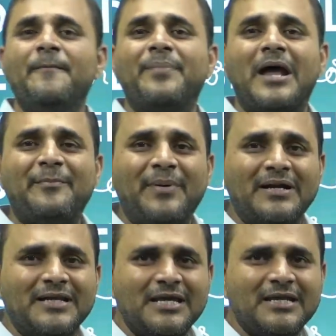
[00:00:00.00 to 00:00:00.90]

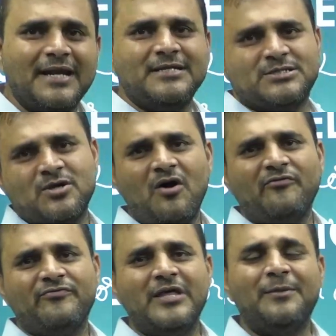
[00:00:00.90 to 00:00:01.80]
property rights of
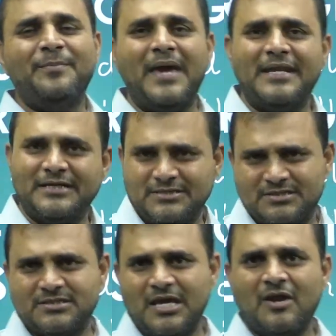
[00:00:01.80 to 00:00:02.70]
their
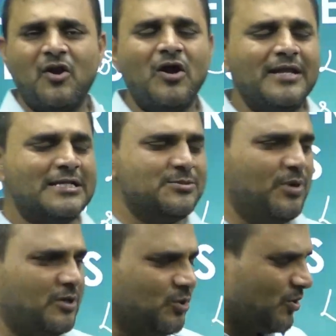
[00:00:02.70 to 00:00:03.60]
parents. They are not
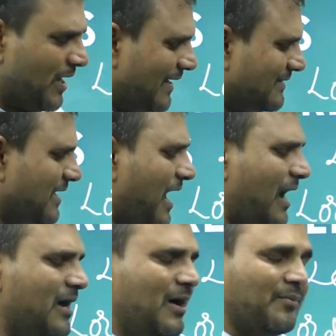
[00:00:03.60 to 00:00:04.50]
eligible to collect the
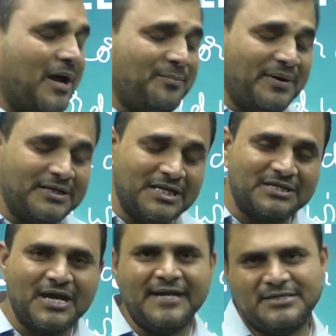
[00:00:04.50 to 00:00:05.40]
property
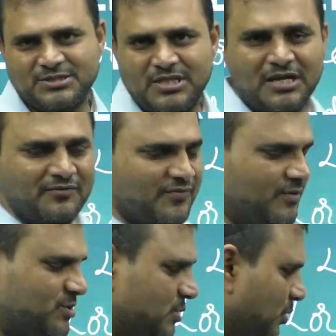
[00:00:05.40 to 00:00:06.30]
rights. They
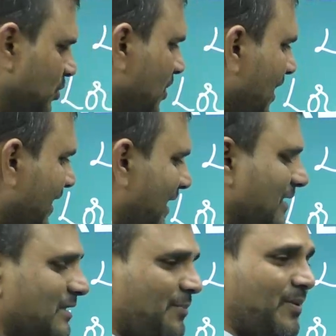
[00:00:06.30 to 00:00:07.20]
refuse to
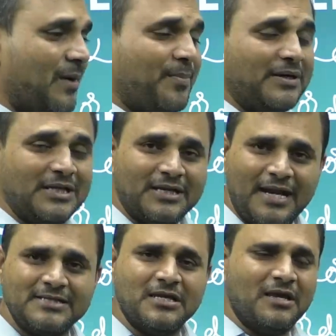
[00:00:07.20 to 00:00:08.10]
collect the property
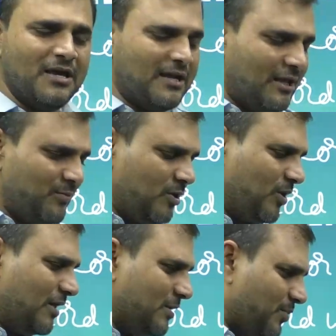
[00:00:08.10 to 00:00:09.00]
right. They are unable to
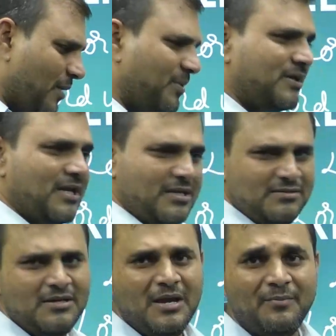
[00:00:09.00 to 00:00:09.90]
get the property
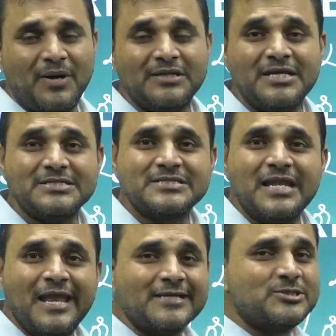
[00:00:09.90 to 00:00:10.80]
But these
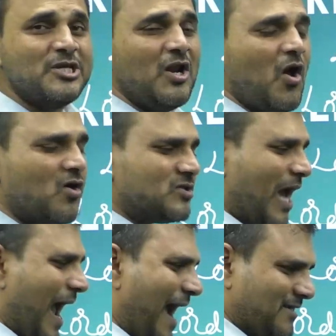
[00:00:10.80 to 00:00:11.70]
Lexi Locks
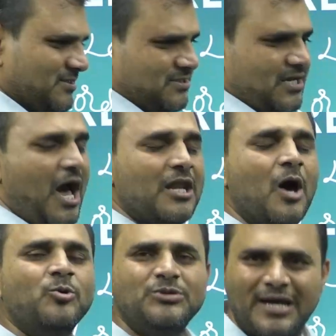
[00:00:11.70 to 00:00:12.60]
Act
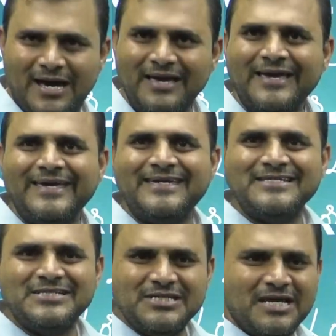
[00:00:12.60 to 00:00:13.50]
allowed
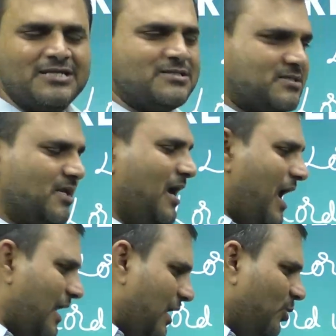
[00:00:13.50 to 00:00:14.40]
Indians,
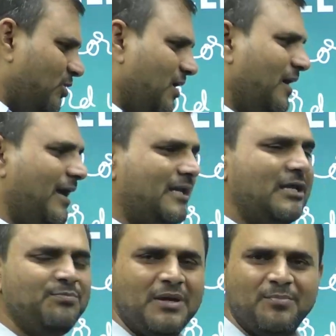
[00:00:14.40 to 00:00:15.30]
allowed
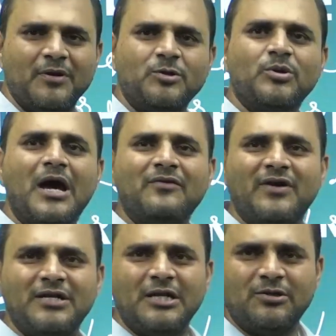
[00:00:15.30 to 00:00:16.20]
any people to
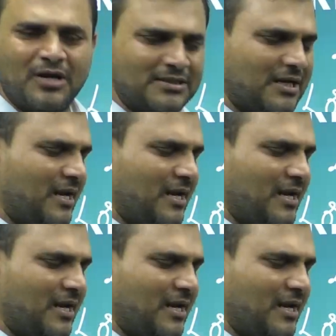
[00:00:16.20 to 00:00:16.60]
convert into other